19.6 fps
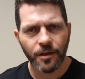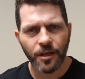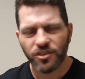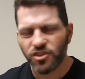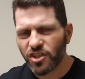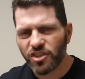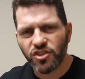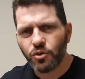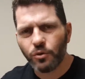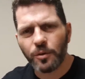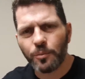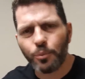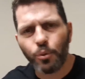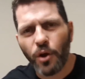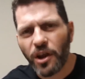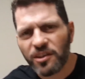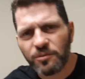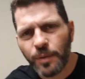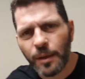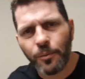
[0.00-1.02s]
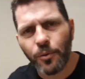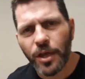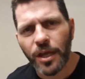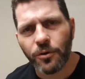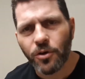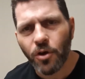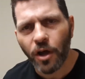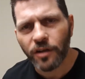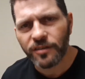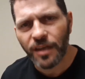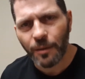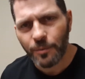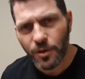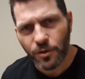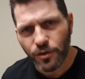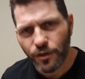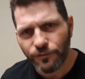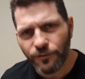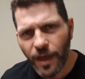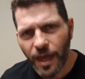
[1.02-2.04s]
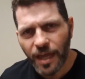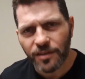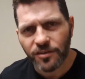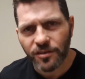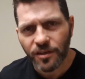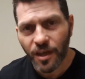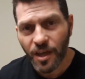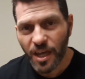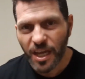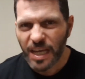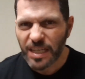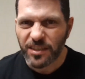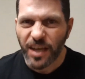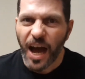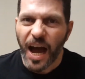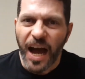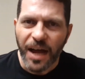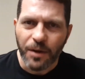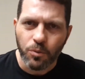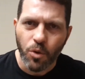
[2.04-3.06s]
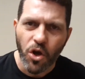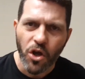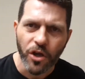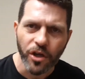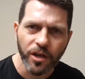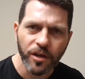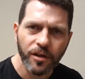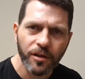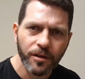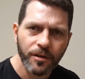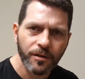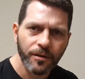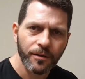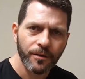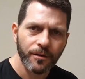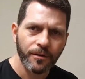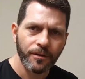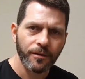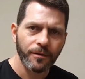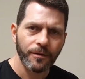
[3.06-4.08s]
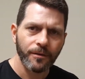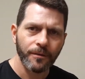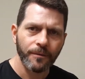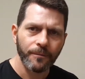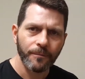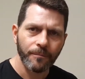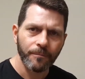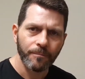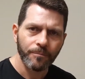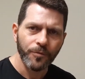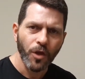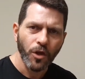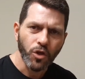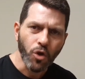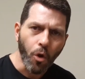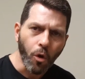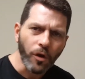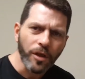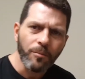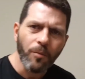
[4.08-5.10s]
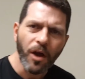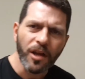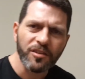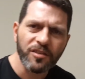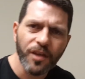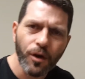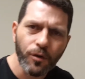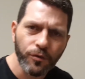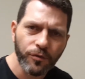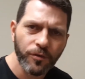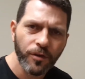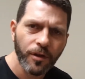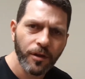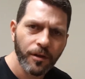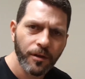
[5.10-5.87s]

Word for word: just to impress people here in IW and the fans is hard work. Calling myself